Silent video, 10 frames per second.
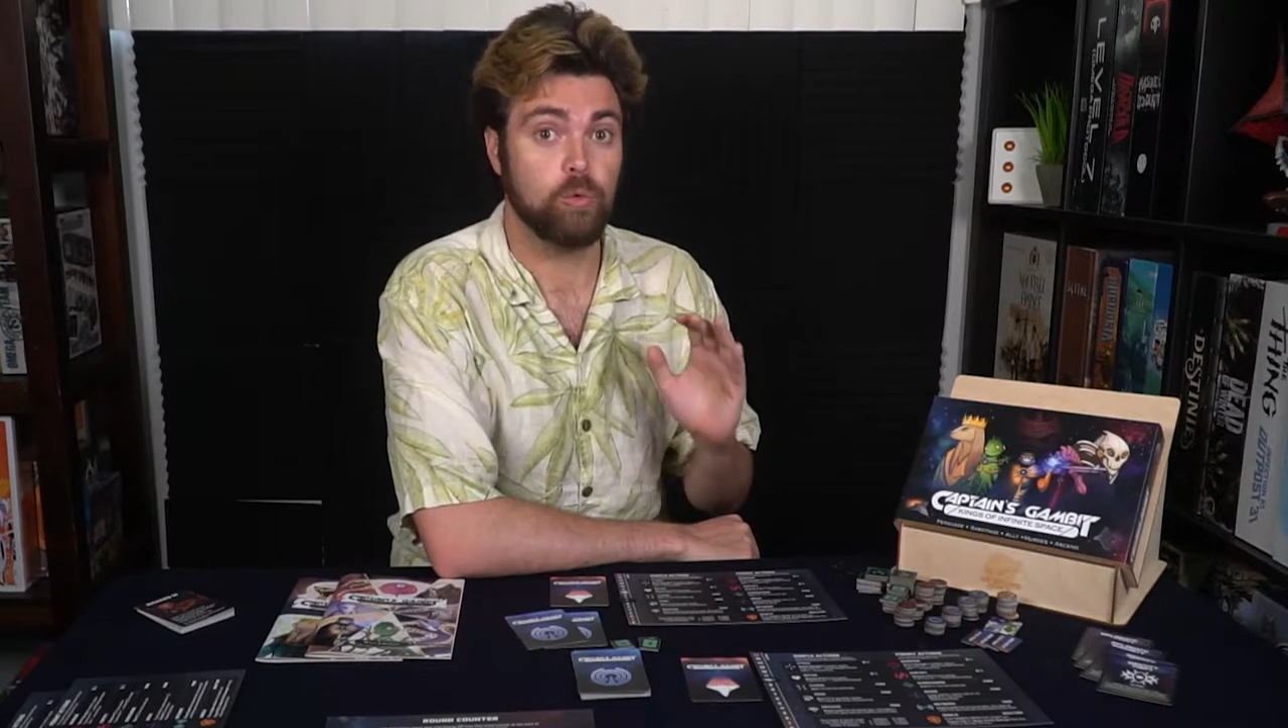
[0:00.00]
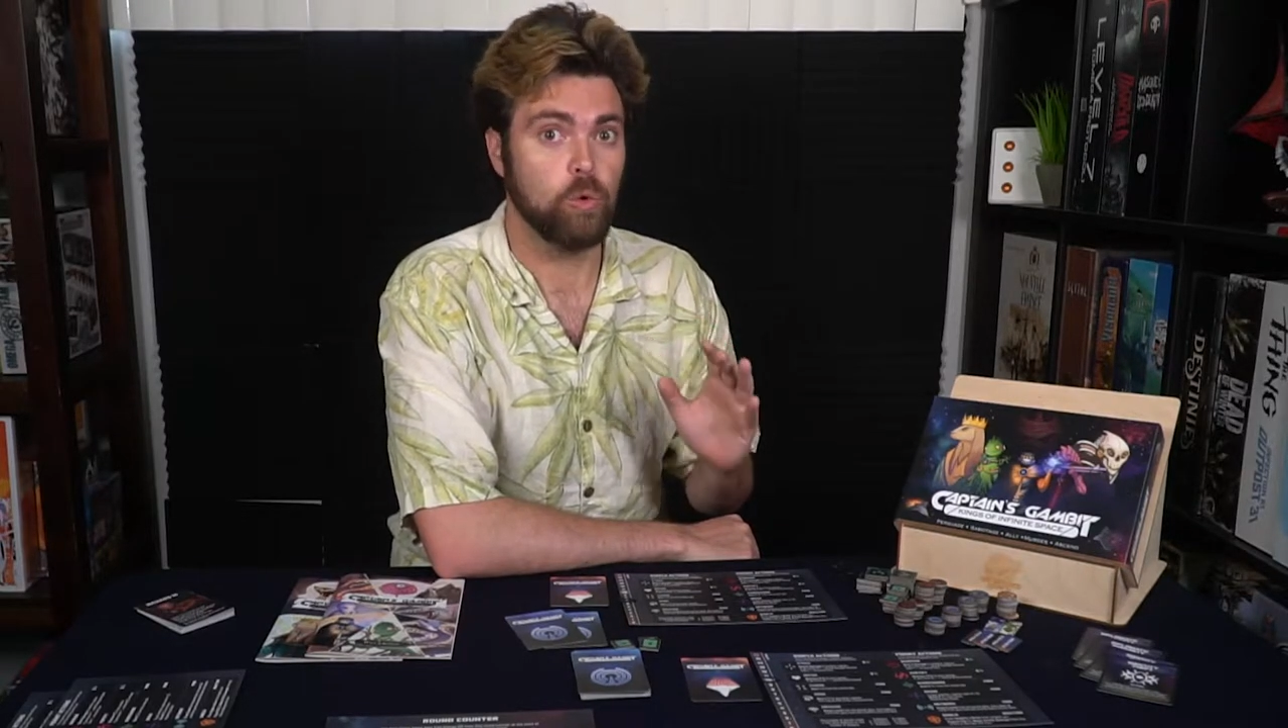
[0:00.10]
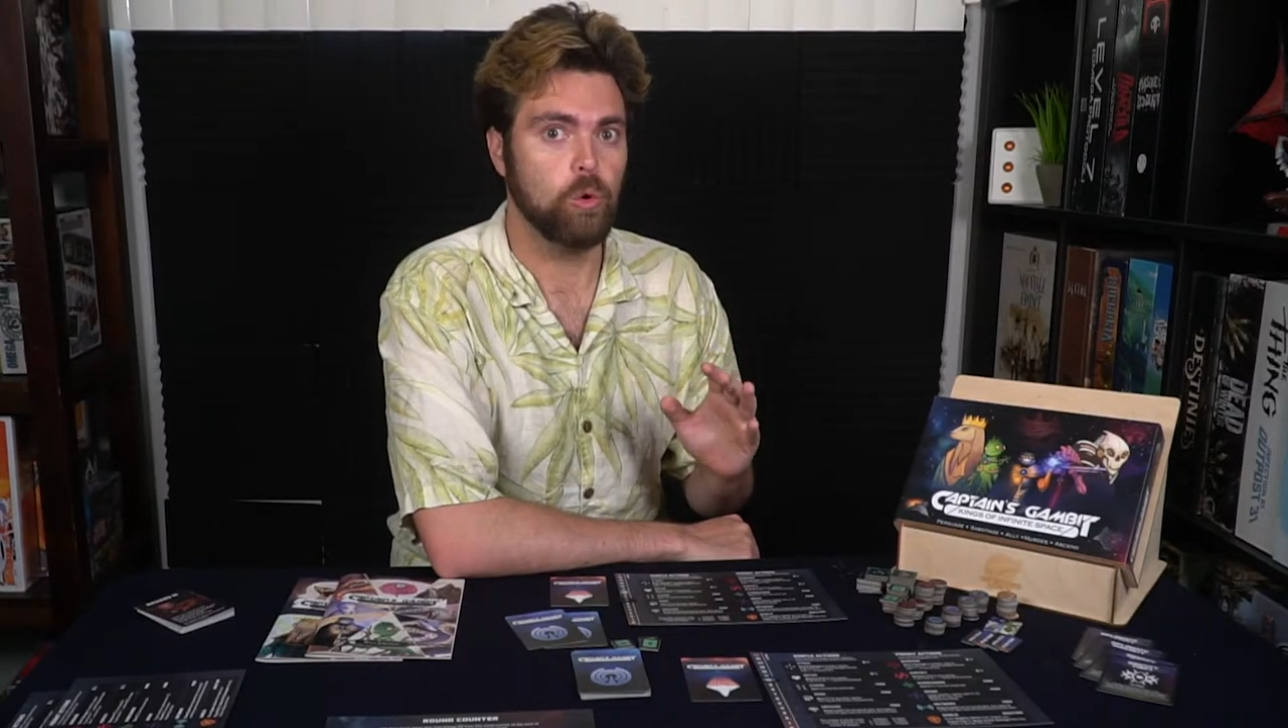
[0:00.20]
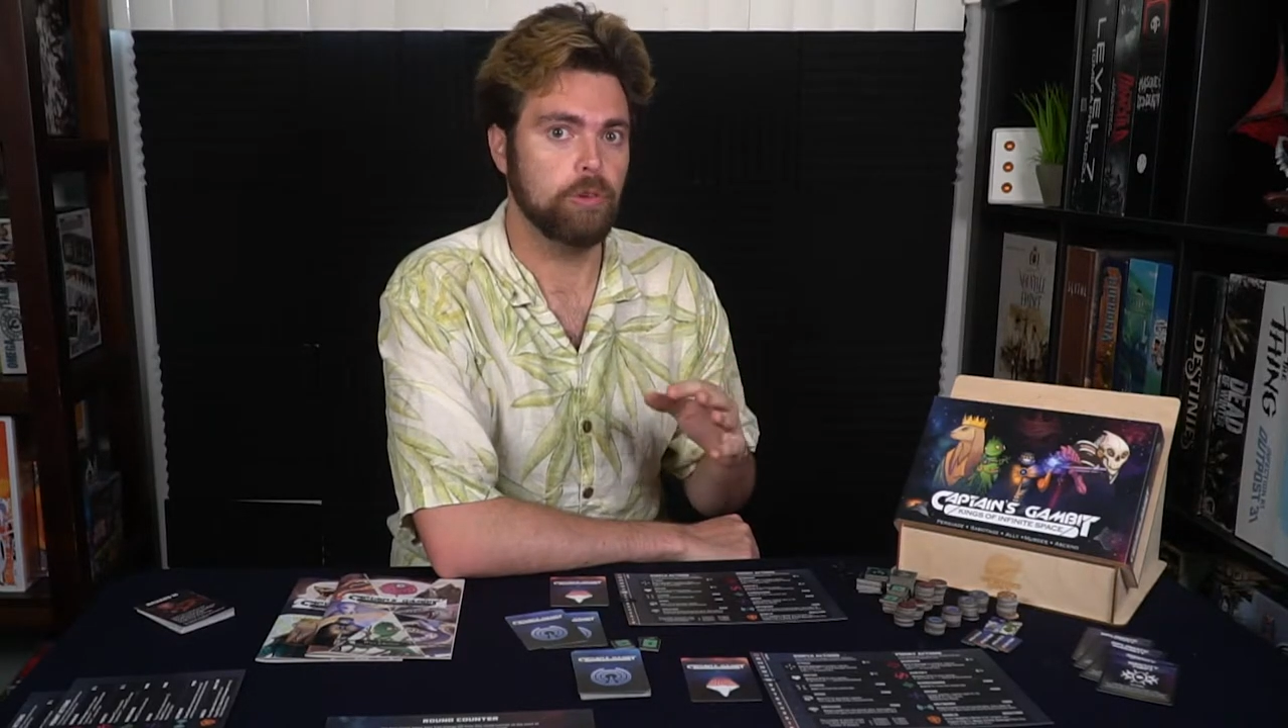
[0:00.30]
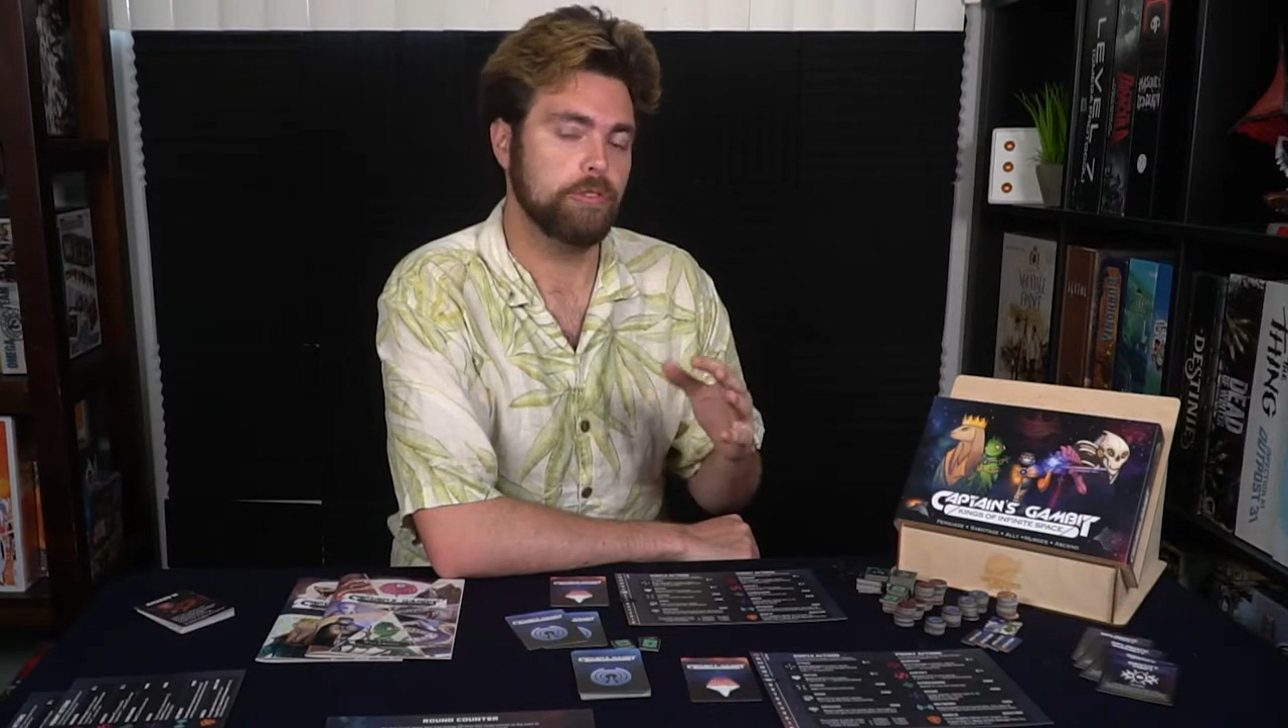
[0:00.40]

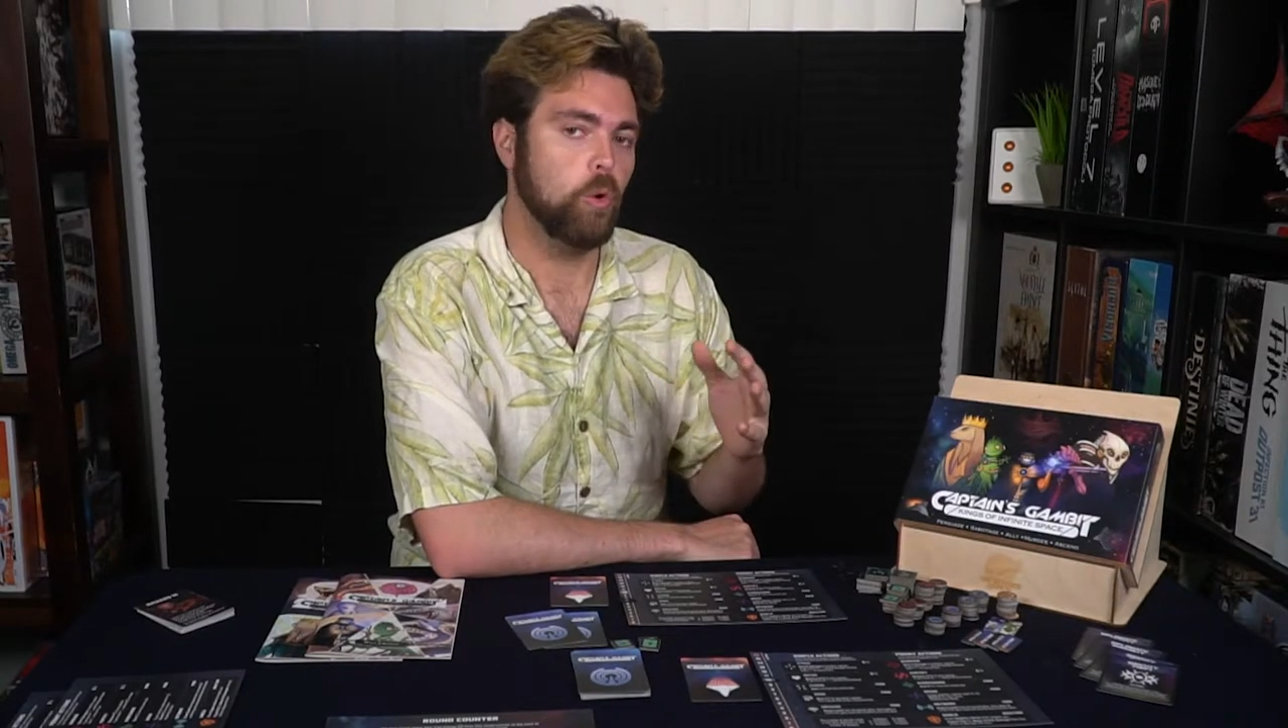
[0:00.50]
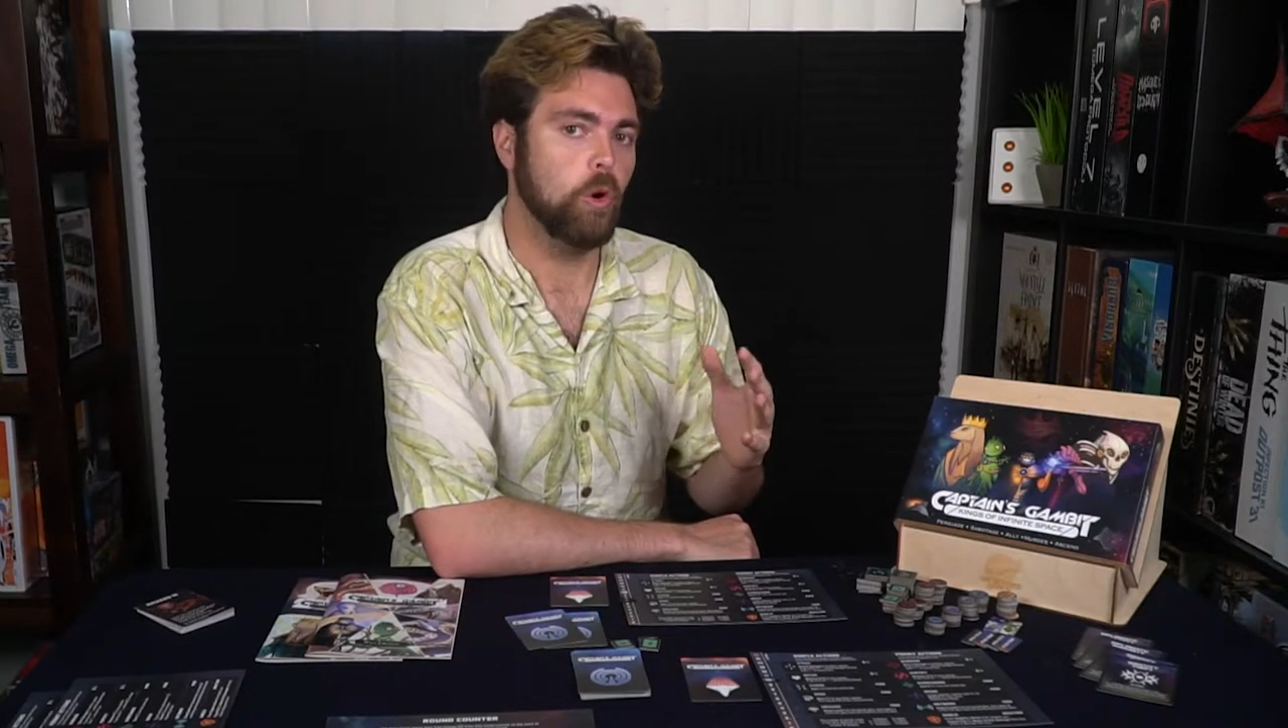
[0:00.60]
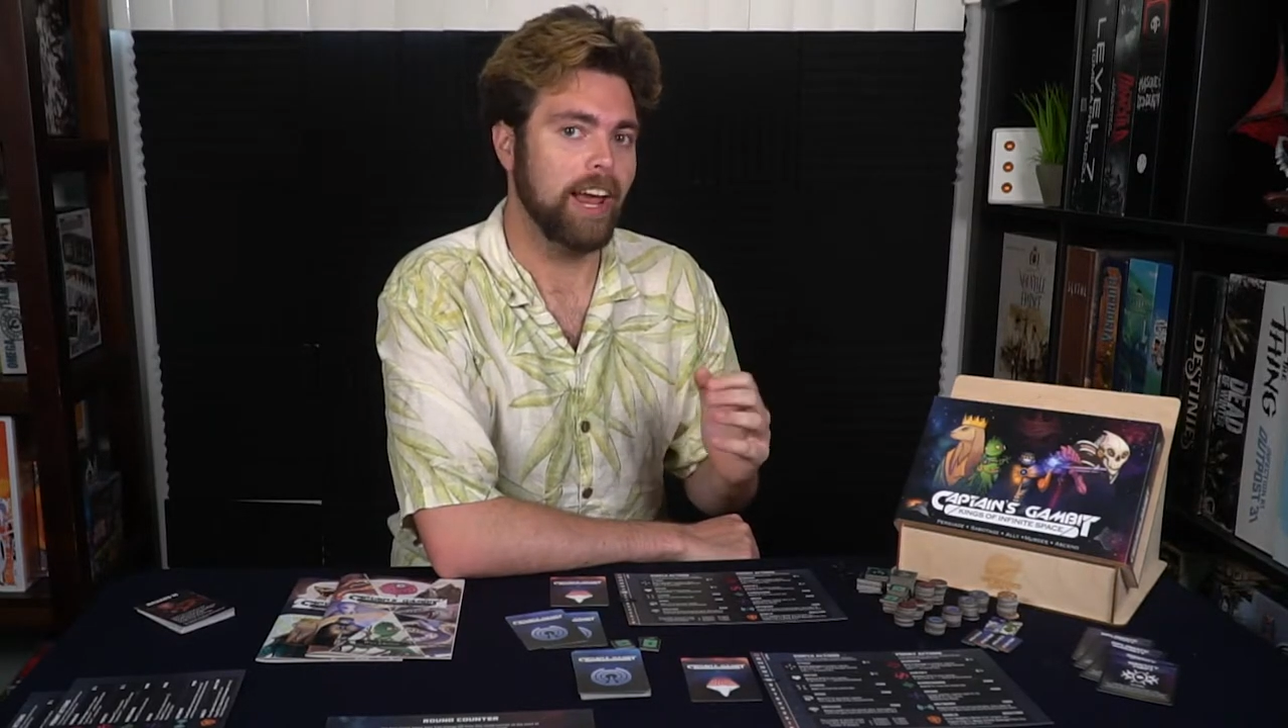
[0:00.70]
roles or